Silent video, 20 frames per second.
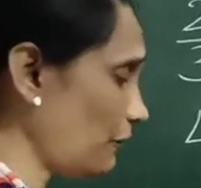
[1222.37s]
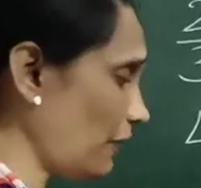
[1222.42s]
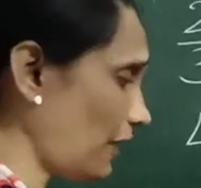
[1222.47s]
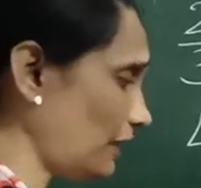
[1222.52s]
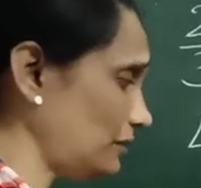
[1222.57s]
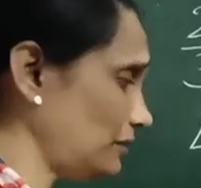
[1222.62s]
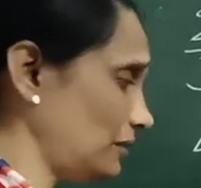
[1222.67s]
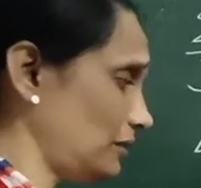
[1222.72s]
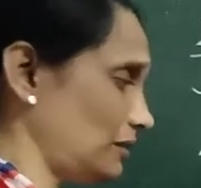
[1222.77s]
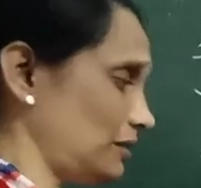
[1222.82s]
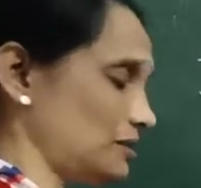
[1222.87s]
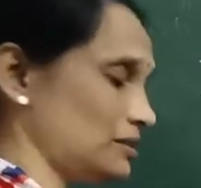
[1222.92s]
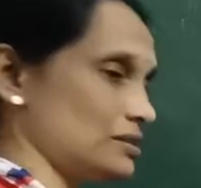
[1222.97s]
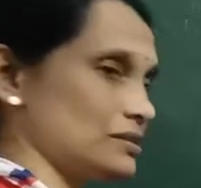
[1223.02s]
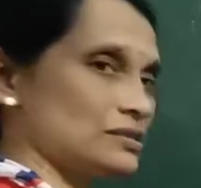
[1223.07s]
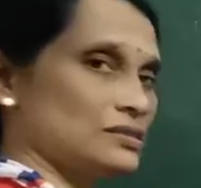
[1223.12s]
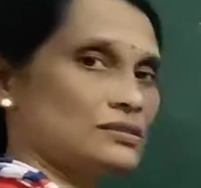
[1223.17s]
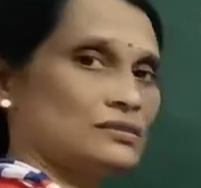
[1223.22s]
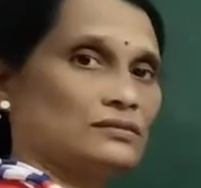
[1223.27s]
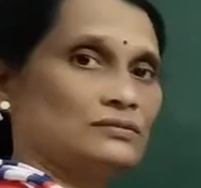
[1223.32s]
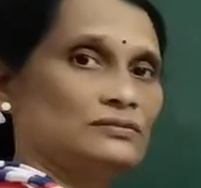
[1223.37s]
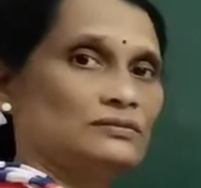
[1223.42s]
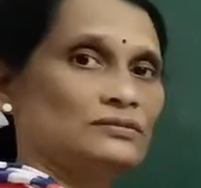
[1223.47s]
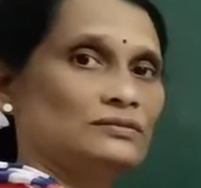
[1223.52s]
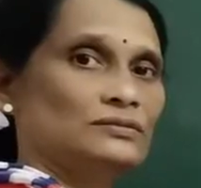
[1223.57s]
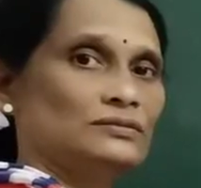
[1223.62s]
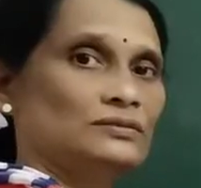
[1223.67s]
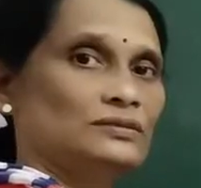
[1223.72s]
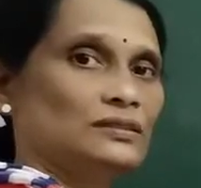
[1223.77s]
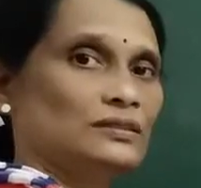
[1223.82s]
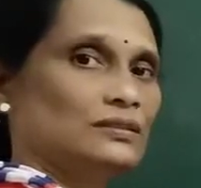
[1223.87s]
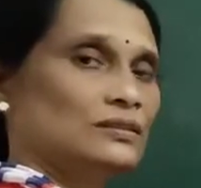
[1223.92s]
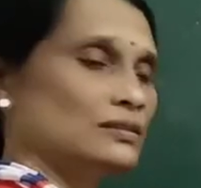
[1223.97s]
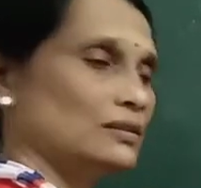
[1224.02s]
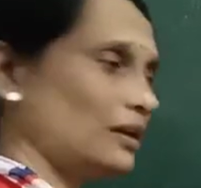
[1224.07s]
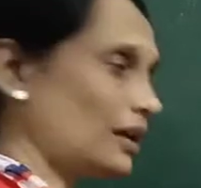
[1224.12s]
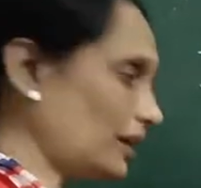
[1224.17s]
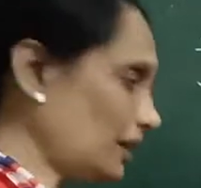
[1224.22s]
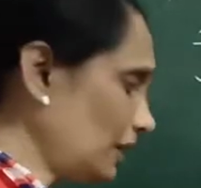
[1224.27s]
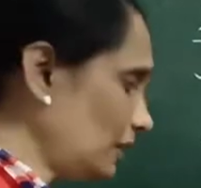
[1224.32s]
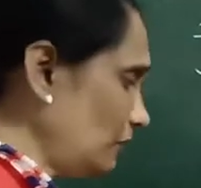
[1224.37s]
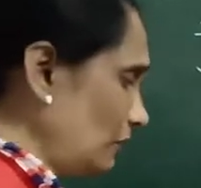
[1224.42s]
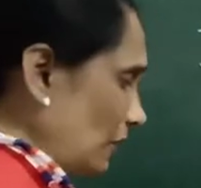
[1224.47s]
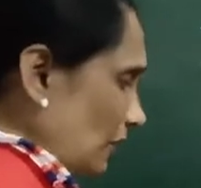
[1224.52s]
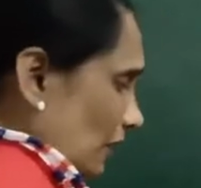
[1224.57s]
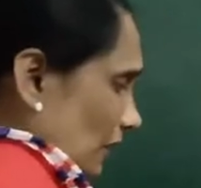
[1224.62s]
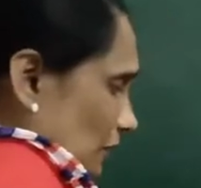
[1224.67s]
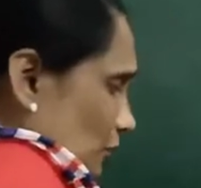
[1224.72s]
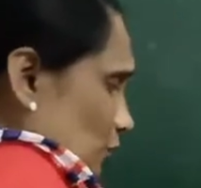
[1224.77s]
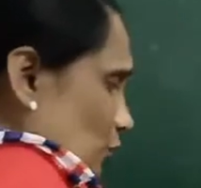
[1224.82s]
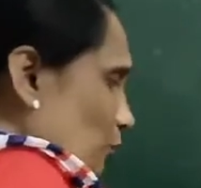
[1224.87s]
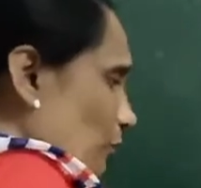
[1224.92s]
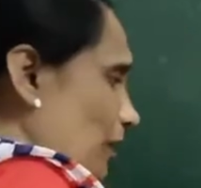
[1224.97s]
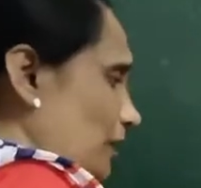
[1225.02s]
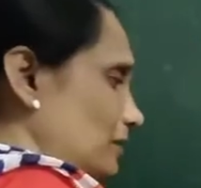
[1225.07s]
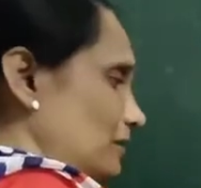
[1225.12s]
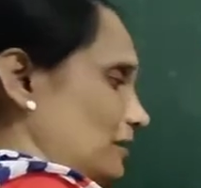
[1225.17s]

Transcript: this, again we get 2 by 3.